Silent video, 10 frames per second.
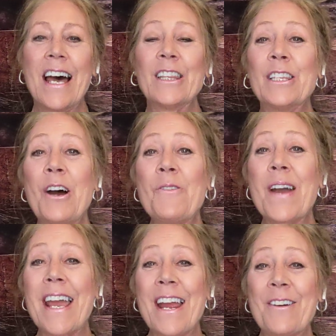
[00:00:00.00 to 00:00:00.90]
Hello,
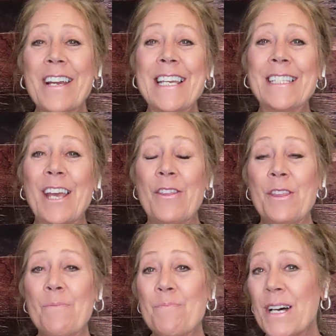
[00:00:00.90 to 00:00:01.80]
Aries.
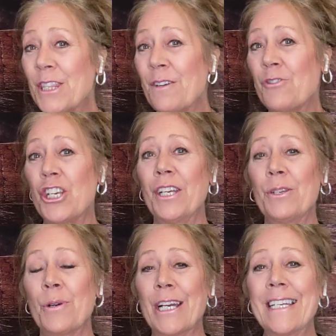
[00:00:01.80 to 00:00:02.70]
The month of
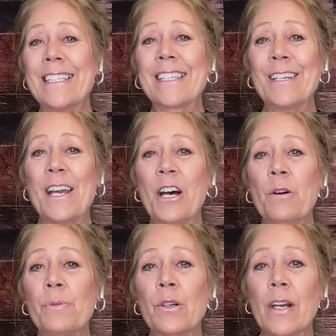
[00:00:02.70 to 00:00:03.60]
January is going to
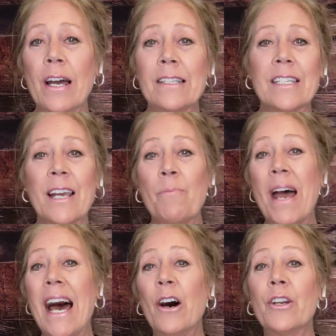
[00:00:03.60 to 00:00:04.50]
help you guys step
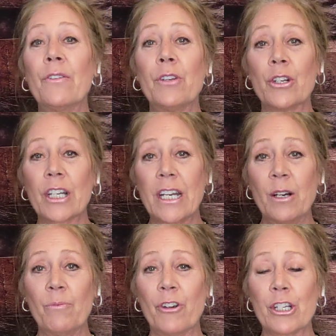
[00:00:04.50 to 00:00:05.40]
out of your
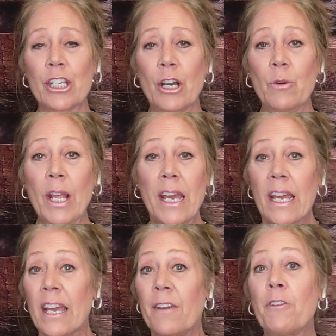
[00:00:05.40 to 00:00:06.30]
comfort zone.
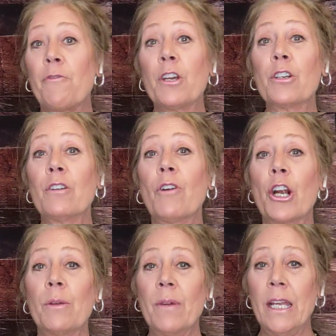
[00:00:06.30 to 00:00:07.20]
If you feel you've
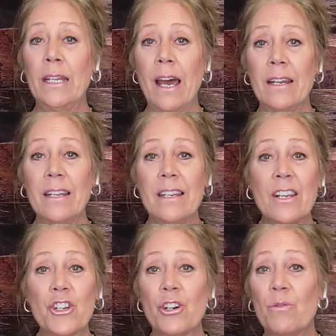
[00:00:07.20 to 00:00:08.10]
already made that
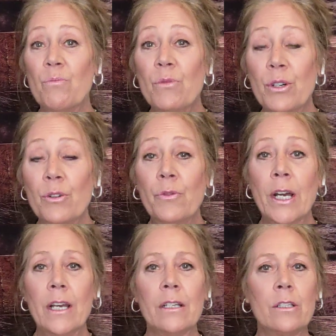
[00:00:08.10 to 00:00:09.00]
initial move,
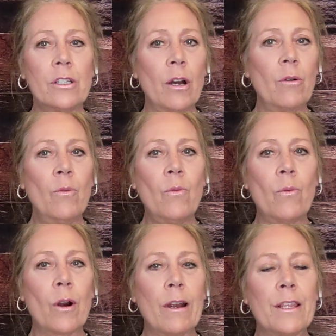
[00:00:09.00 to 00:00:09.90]
don't
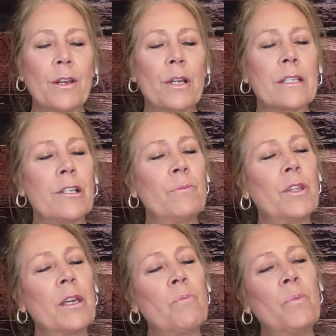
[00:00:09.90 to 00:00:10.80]
worry. There is
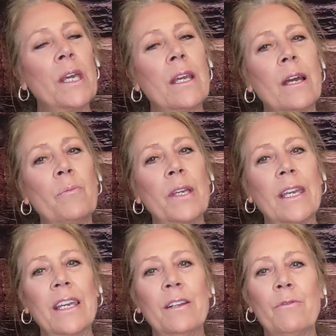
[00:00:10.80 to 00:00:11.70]
something big coming
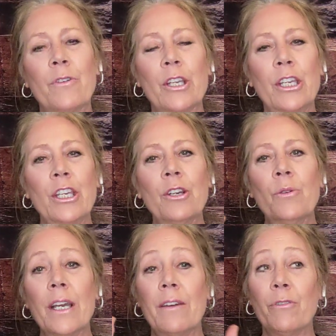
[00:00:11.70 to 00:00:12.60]
in for
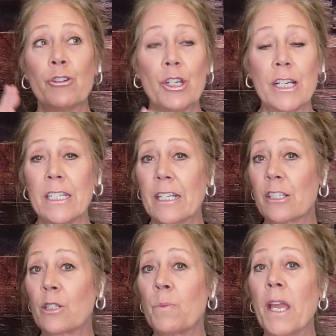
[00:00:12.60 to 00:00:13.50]
you. If you're trying to
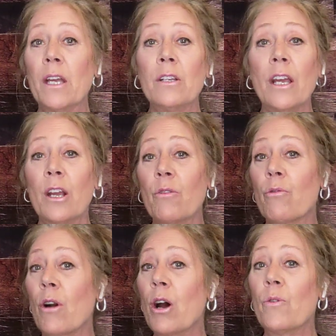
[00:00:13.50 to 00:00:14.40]
expand and
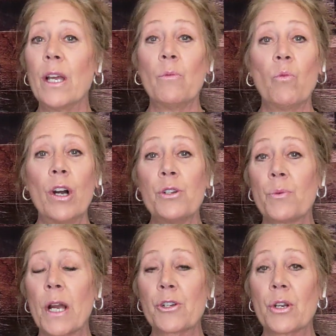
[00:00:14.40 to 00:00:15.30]
grow in one
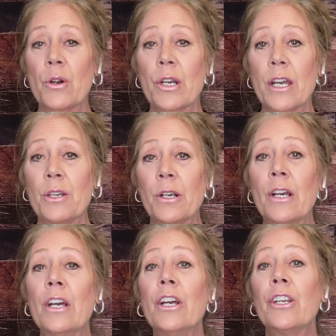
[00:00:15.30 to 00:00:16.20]
direction or another,
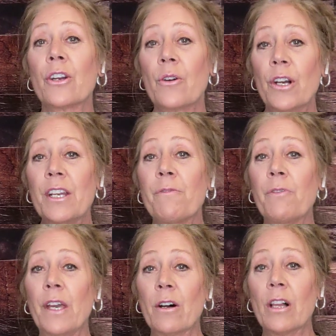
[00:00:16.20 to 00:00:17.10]
you're going to
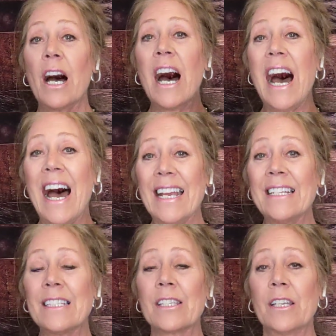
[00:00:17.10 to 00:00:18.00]
feel a
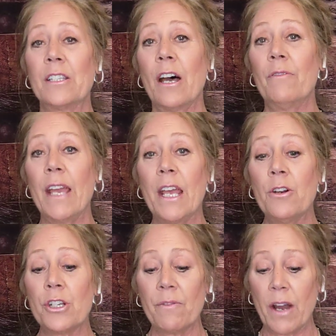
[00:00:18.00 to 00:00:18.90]
heightened sense of
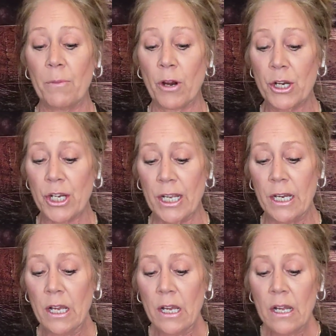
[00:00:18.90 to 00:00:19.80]
energy vibration.